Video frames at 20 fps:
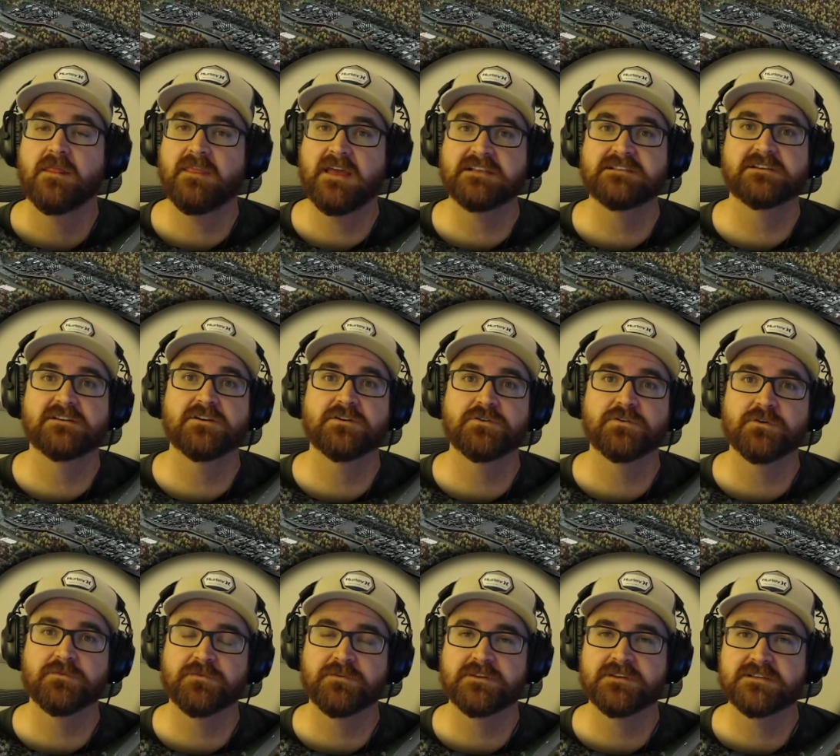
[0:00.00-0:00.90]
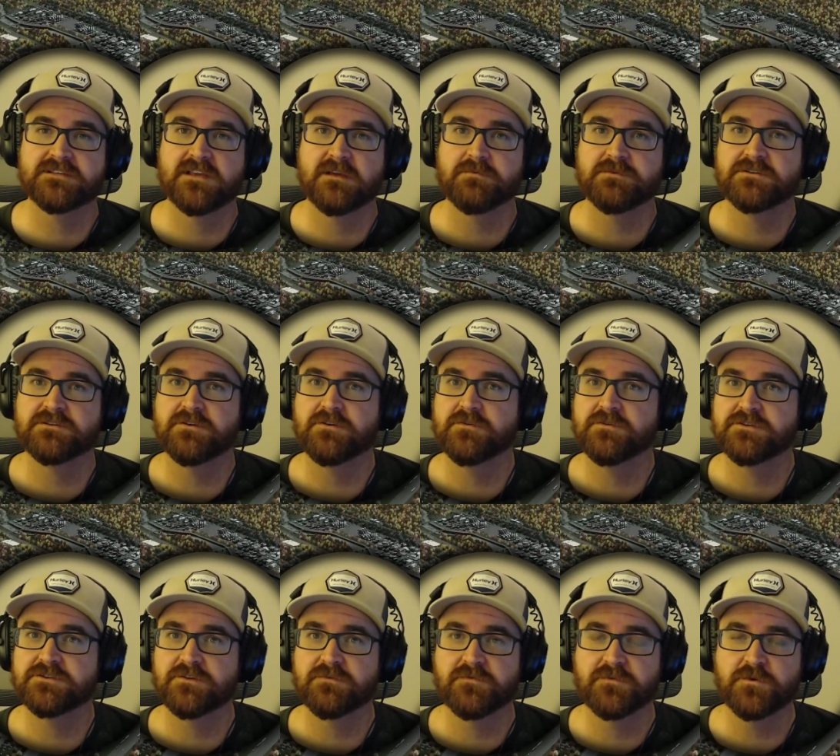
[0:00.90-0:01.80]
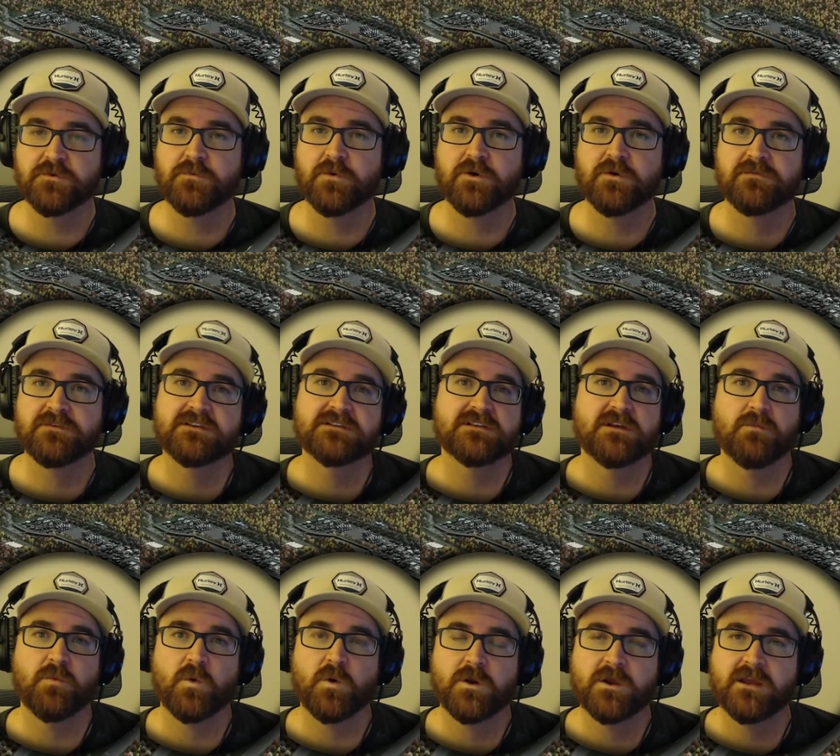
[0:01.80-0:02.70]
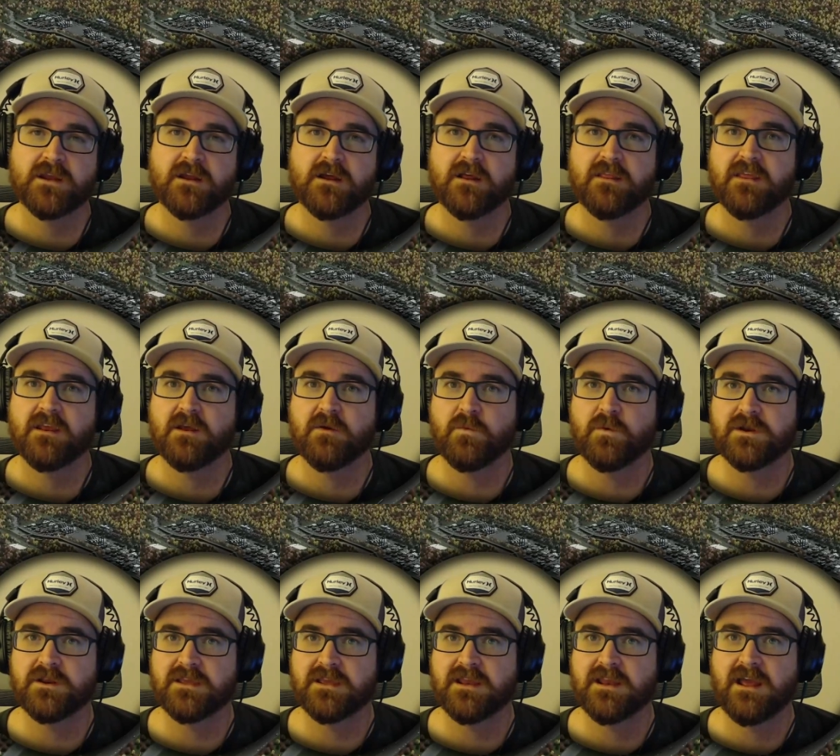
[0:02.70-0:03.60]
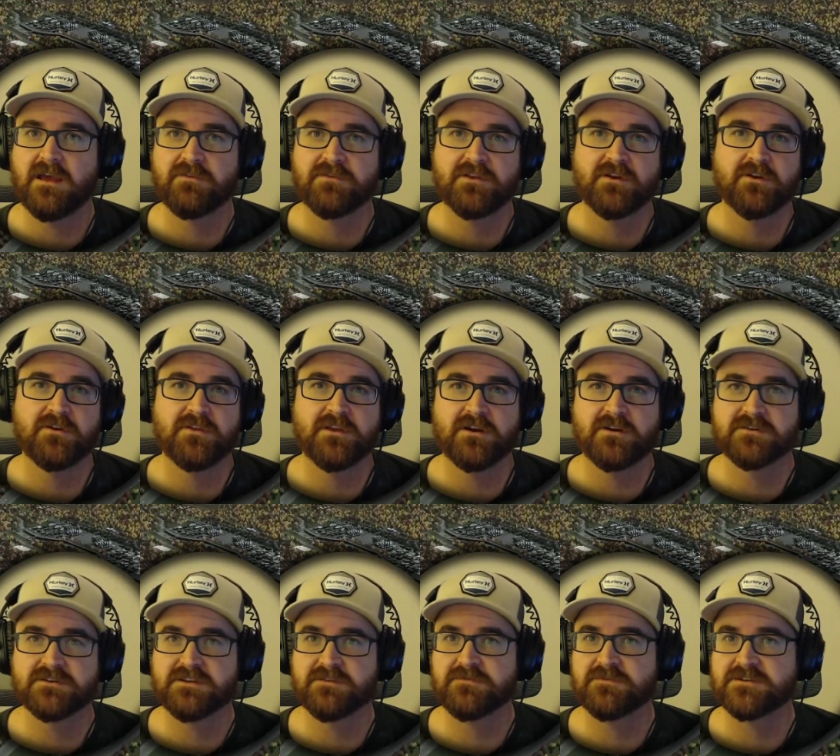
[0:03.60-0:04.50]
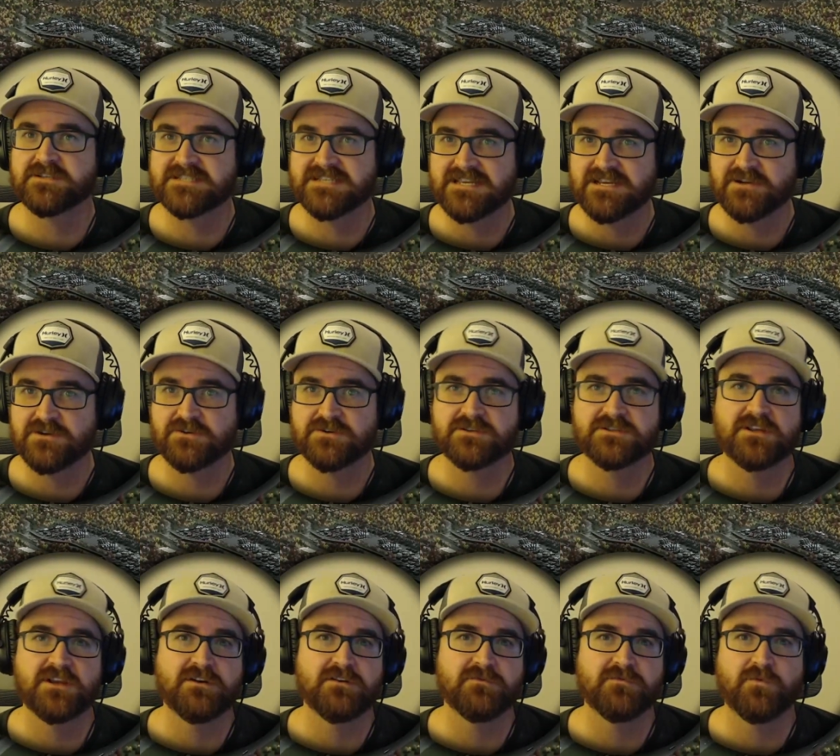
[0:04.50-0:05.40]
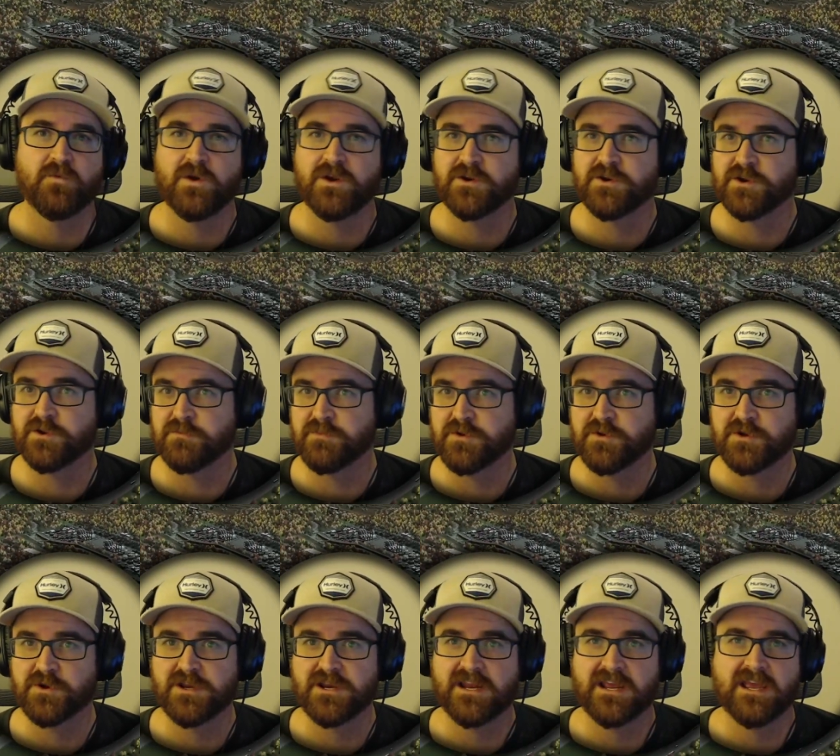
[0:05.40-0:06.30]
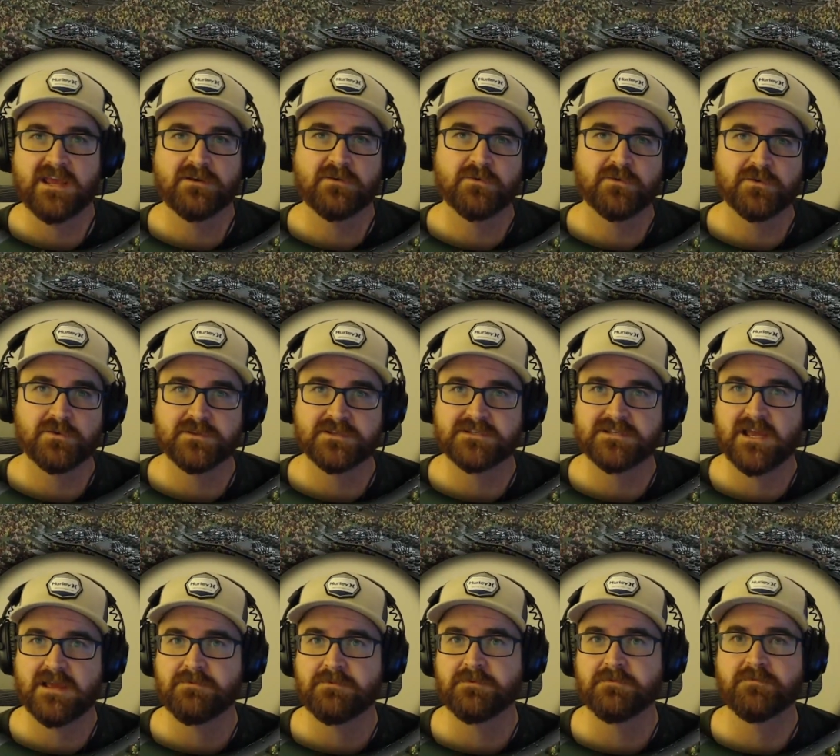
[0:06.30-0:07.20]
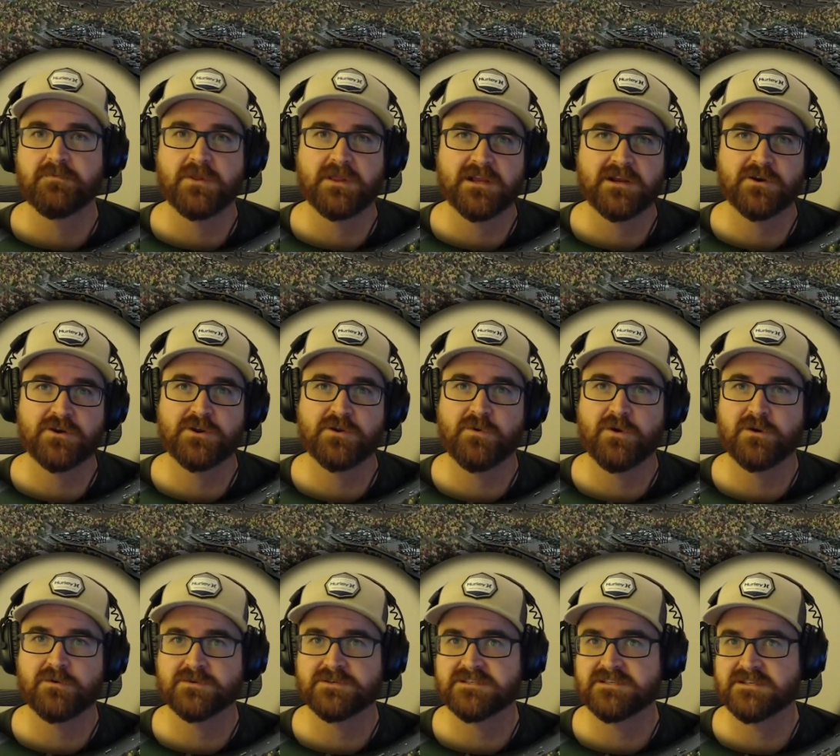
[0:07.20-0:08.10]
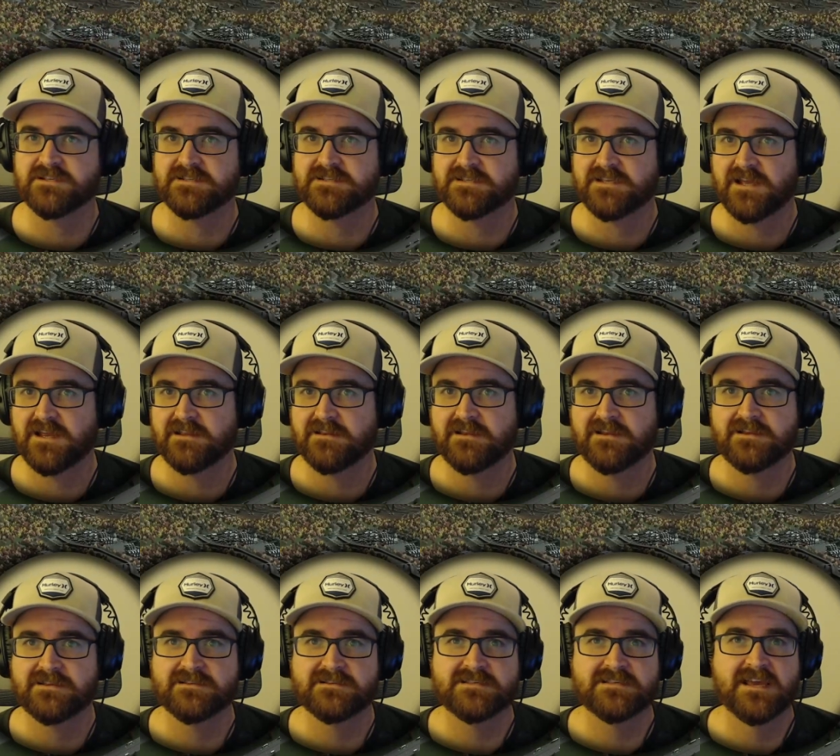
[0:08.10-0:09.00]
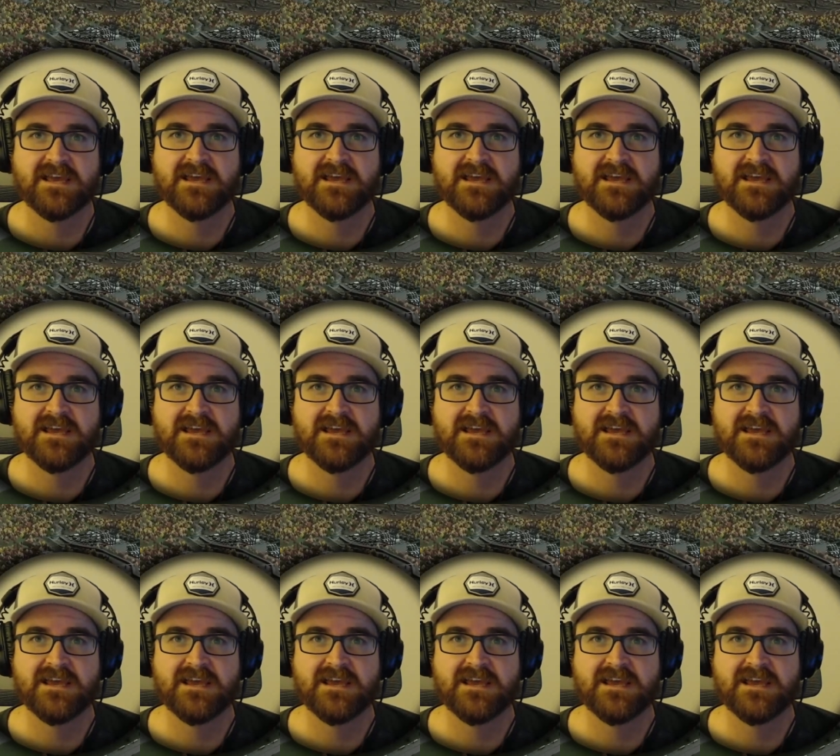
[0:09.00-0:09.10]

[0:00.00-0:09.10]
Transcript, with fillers: That's going to do it for this episode. There's a few more of these I'm working on that I want to get out there. They are different tiers of what your computer can handle or the type of player you are with City Skylines.